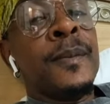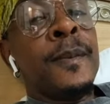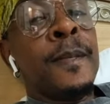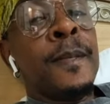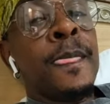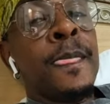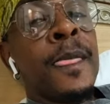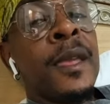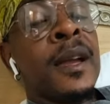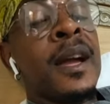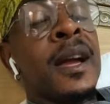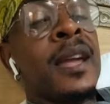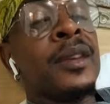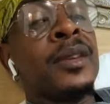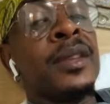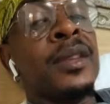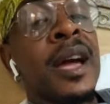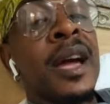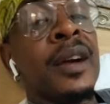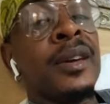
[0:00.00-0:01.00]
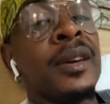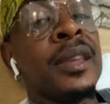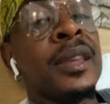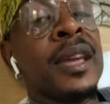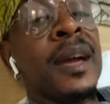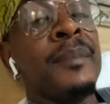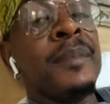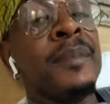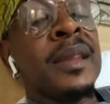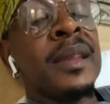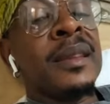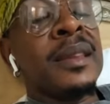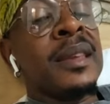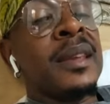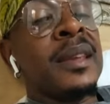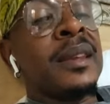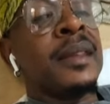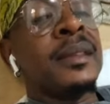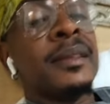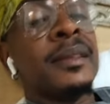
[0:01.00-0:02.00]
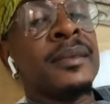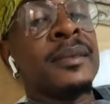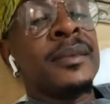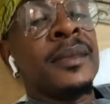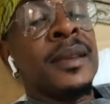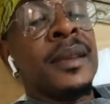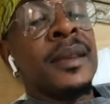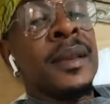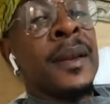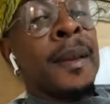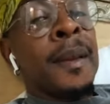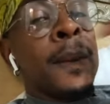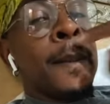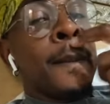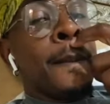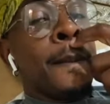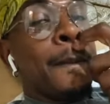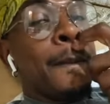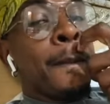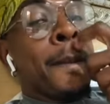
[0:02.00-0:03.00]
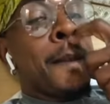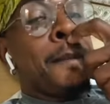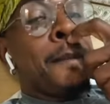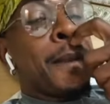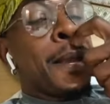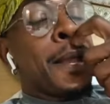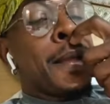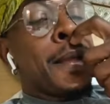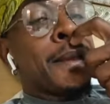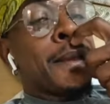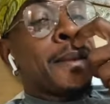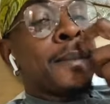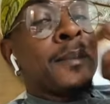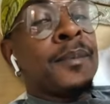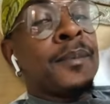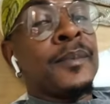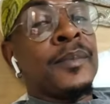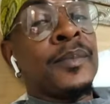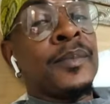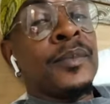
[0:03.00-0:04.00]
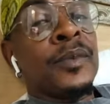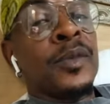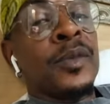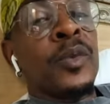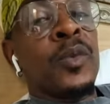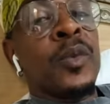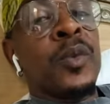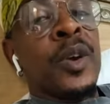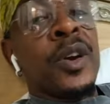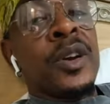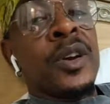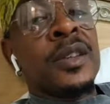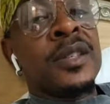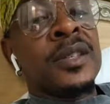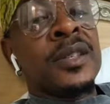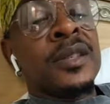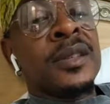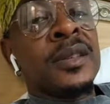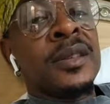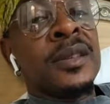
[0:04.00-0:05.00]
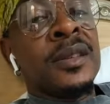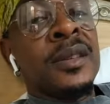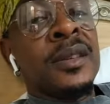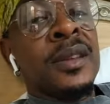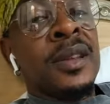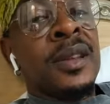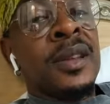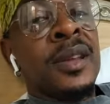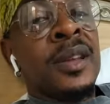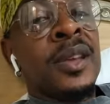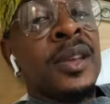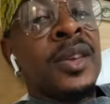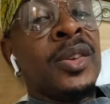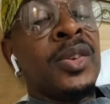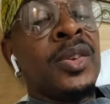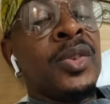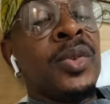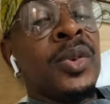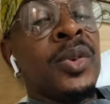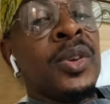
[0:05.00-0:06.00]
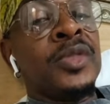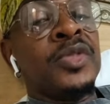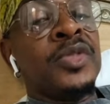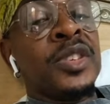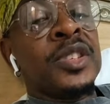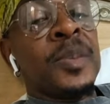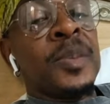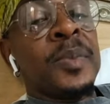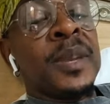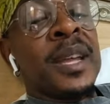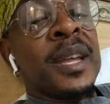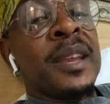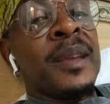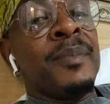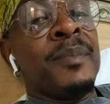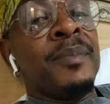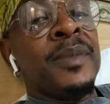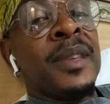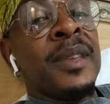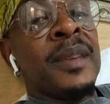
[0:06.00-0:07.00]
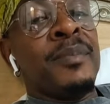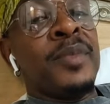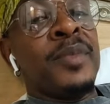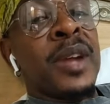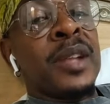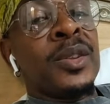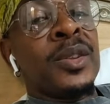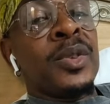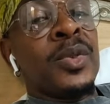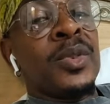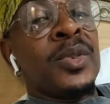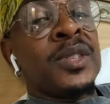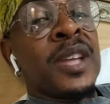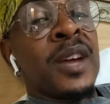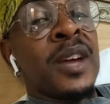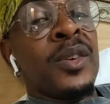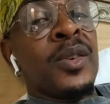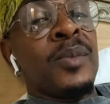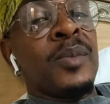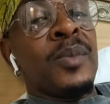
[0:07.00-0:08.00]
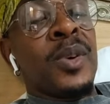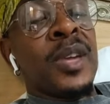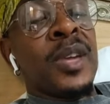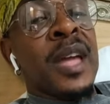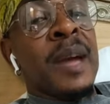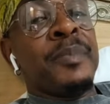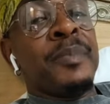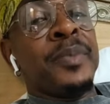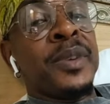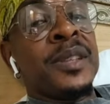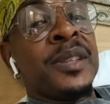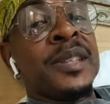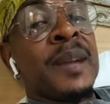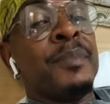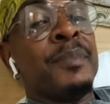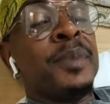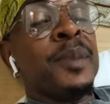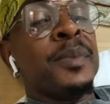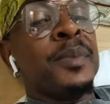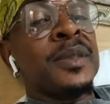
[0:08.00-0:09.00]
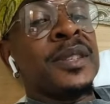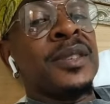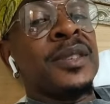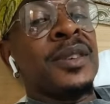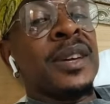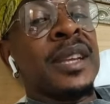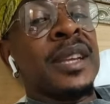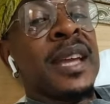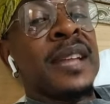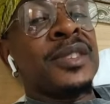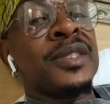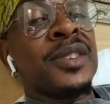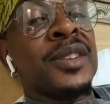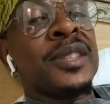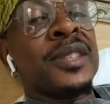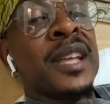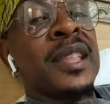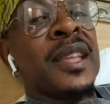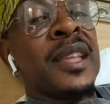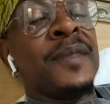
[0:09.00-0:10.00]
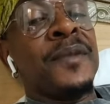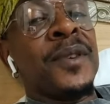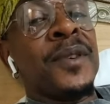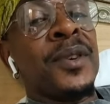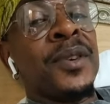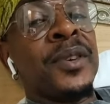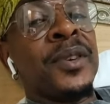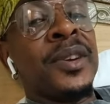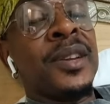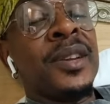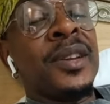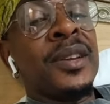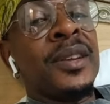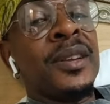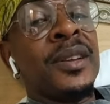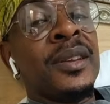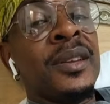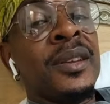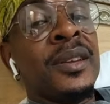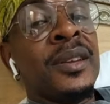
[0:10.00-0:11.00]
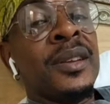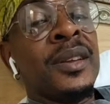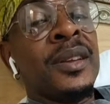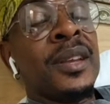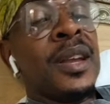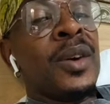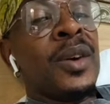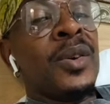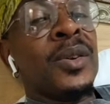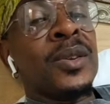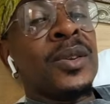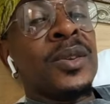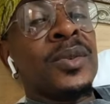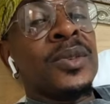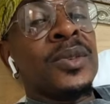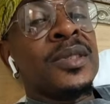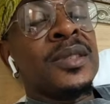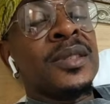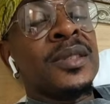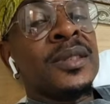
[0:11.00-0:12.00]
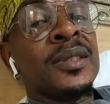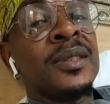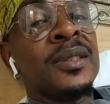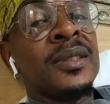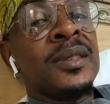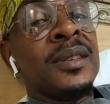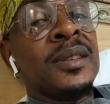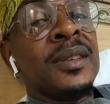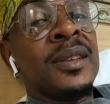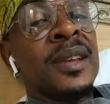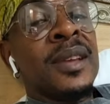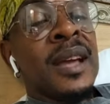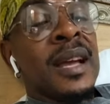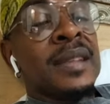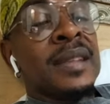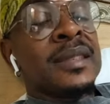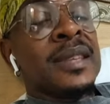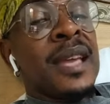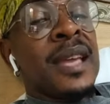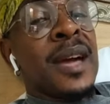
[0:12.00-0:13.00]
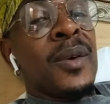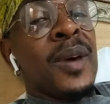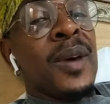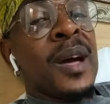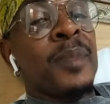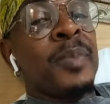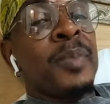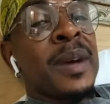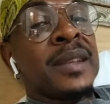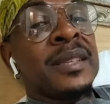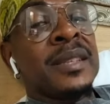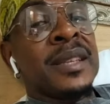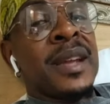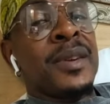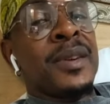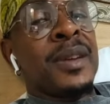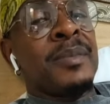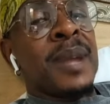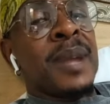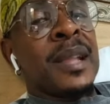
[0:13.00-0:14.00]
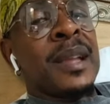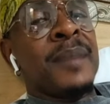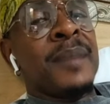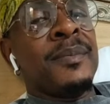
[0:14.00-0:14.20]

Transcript: Kayanaga can't maintain it. Remember that. Worse, you go dress up in all them name brand clothes and come boy and preach and people sit down in a church are dead feel hungry. In our old clothes. And see I walk past in a red bottom.